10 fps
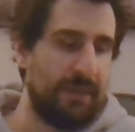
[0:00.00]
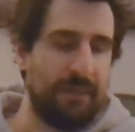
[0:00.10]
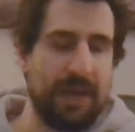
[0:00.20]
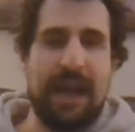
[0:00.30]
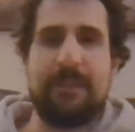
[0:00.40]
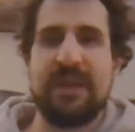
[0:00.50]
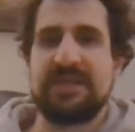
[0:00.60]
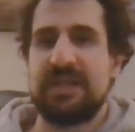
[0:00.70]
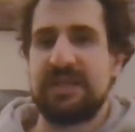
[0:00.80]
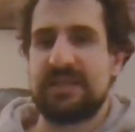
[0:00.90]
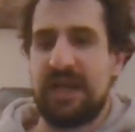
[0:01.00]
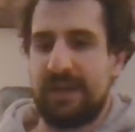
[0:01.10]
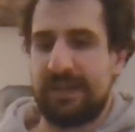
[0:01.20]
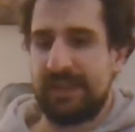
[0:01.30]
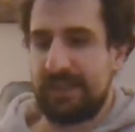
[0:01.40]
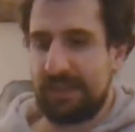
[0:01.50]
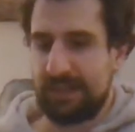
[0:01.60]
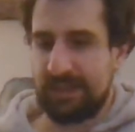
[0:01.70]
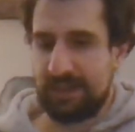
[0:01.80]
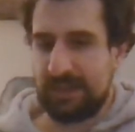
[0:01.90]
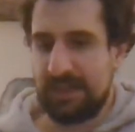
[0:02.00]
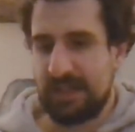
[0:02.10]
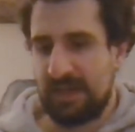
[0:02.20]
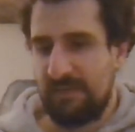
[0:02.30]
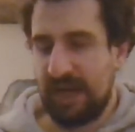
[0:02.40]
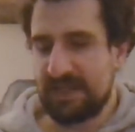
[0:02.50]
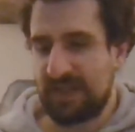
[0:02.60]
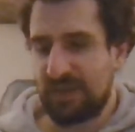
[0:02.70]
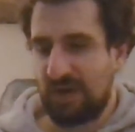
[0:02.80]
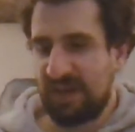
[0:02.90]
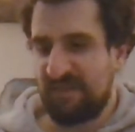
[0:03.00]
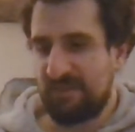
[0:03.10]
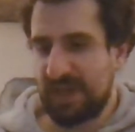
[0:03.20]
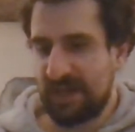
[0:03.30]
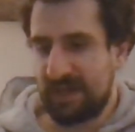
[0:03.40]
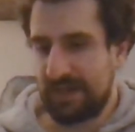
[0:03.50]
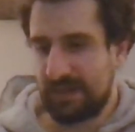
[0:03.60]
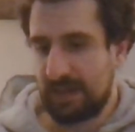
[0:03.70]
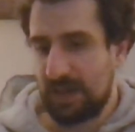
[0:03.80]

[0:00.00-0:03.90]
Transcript: What happens is we get to the 30th pick.